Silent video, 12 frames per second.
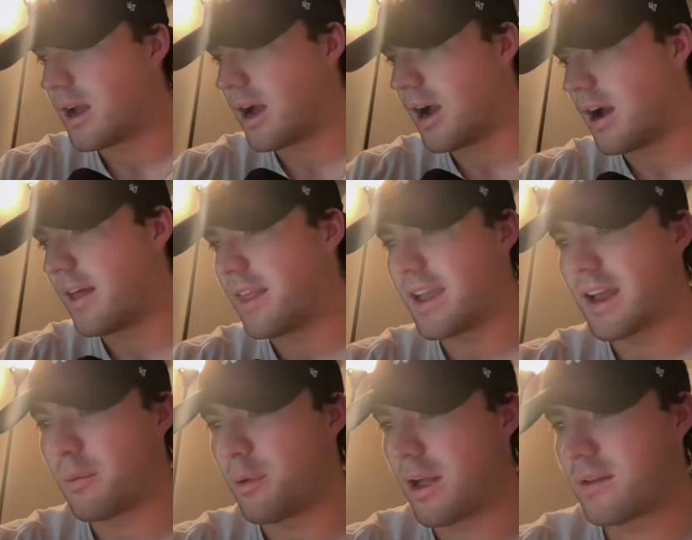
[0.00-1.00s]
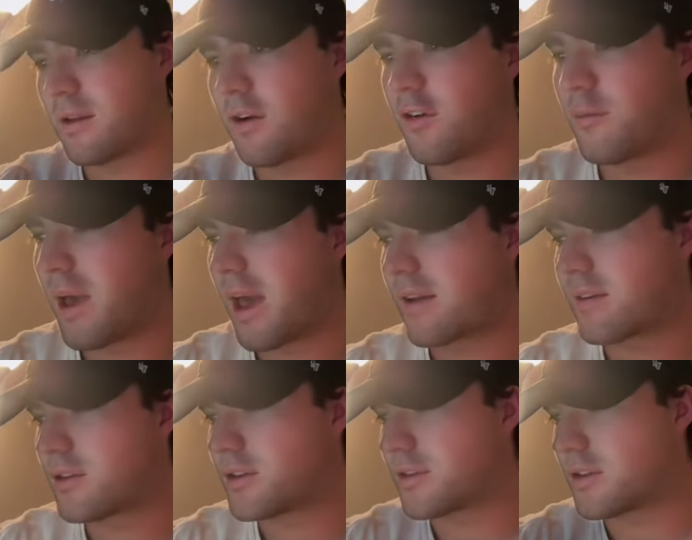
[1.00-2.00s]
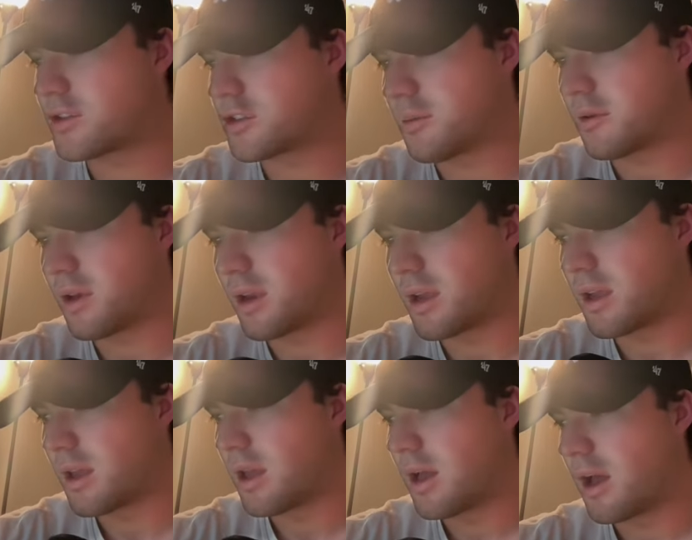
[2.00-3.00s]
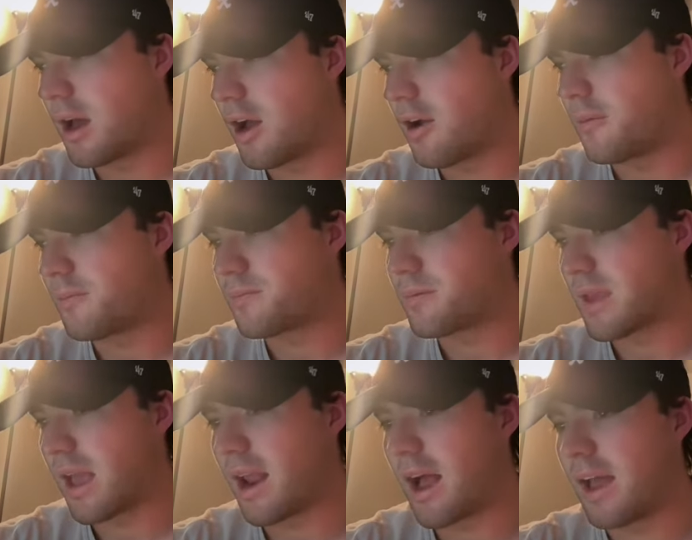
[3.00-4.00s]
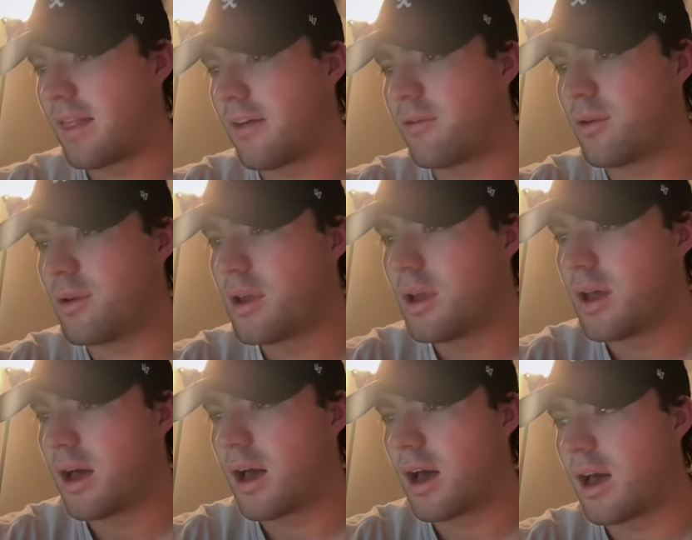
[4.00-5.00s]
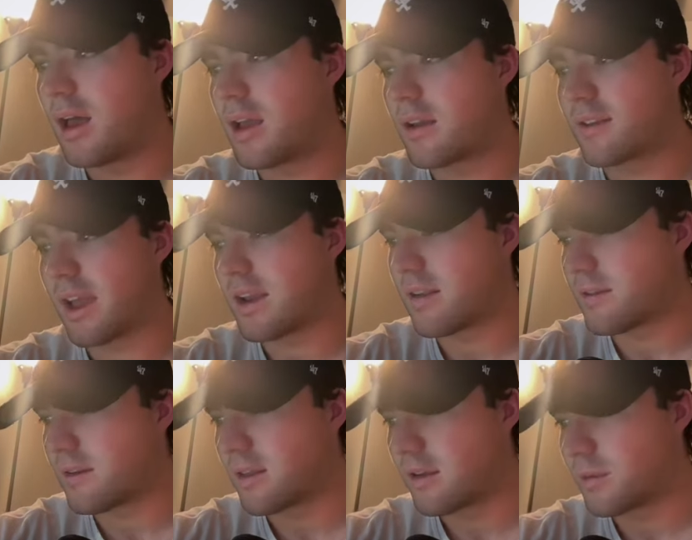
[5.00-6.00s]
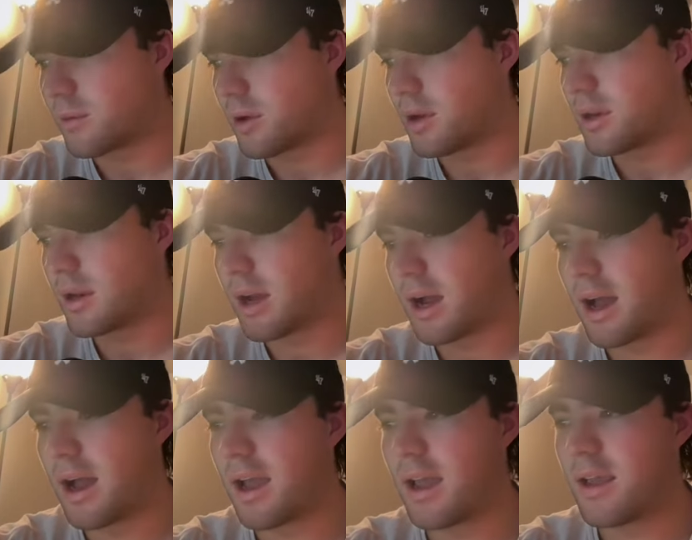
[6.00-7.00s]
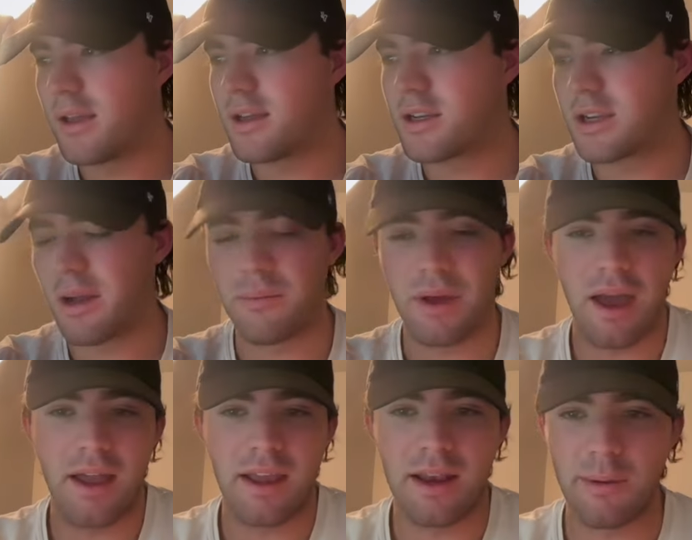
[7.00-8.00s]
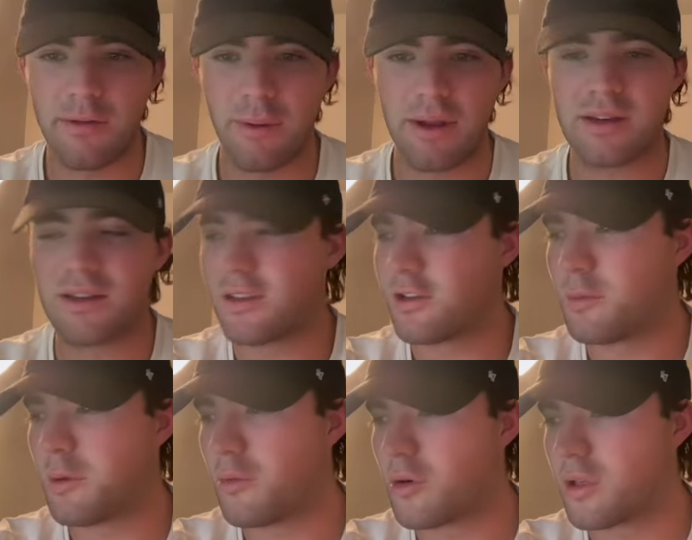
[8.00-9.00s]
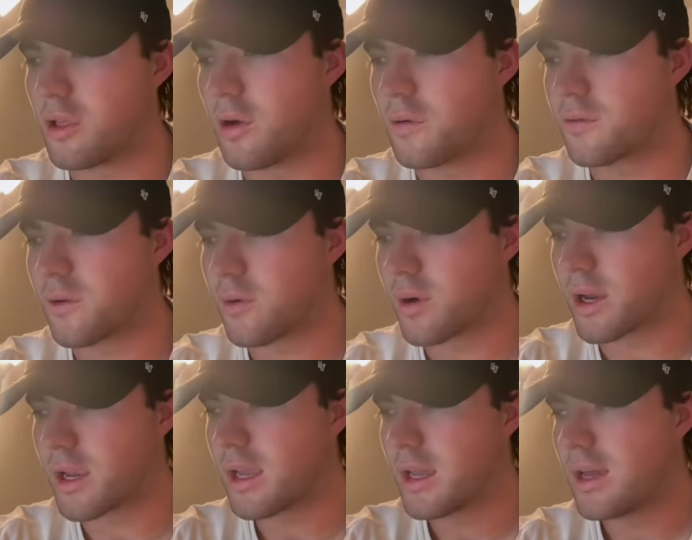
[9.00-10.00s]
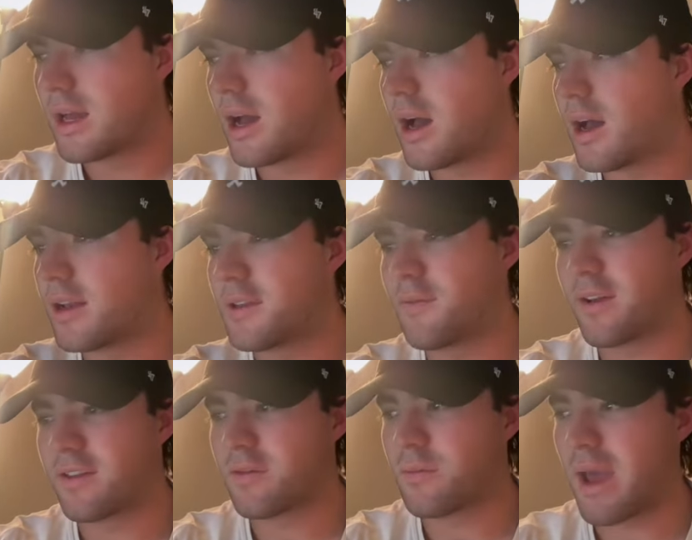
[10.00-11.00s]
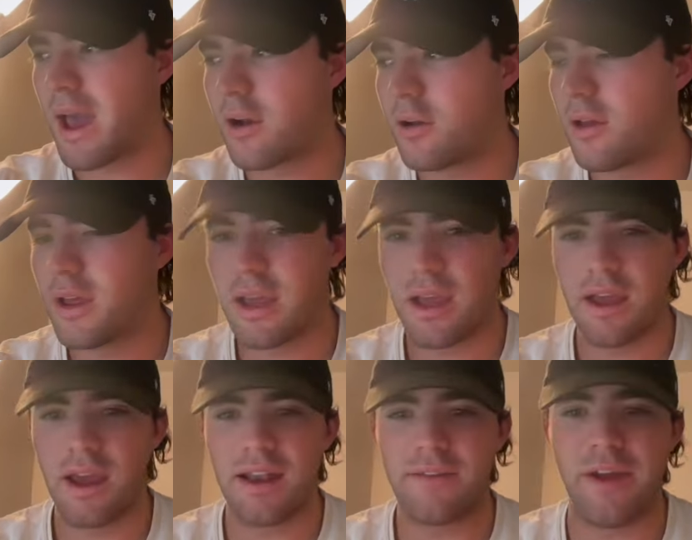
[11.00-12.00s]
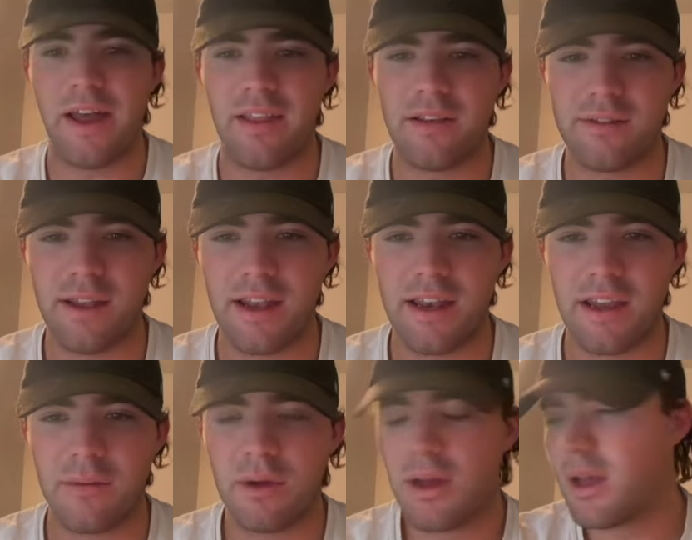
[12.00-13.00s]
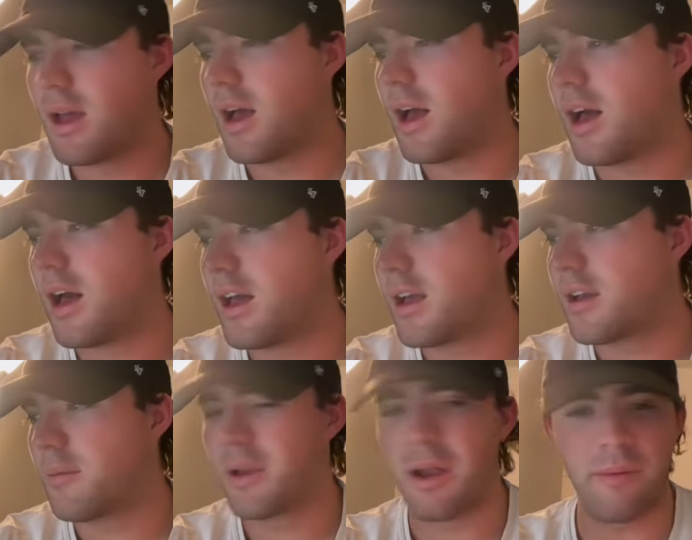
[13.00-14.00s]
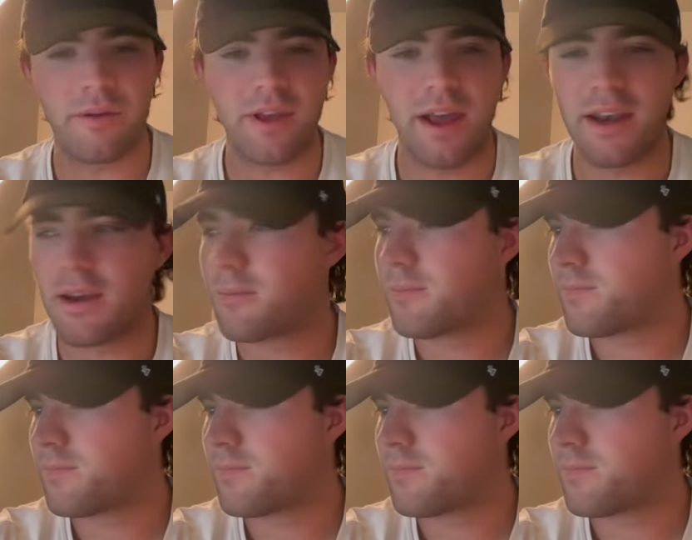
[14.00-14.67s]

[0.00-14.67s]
They got a plateau of backs that are just contributing at a high level. Excited to see this one. I'm expecting a little bit more low scoring defensive battle at Valley Stadium, but I'm excited.